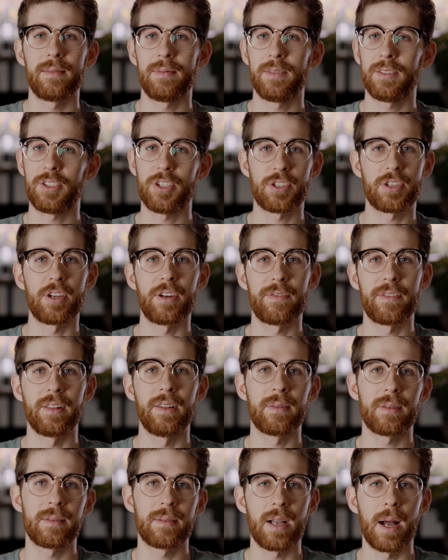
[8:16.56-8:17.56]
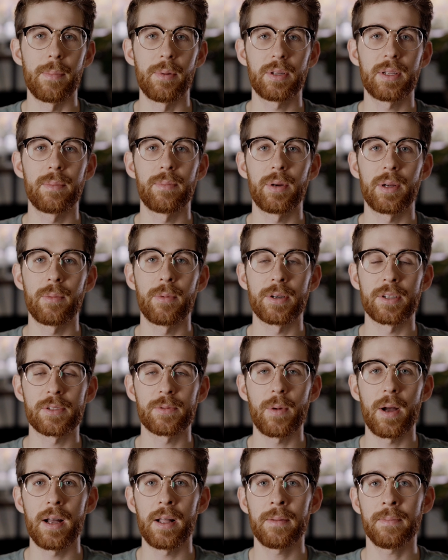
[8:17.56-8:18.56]
it's just good if the couple can bring one as
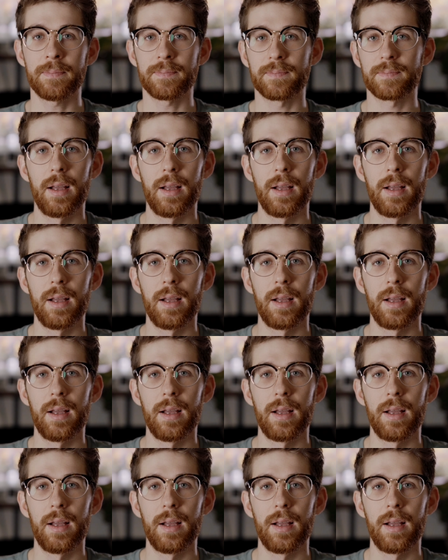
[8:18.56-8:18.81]
well.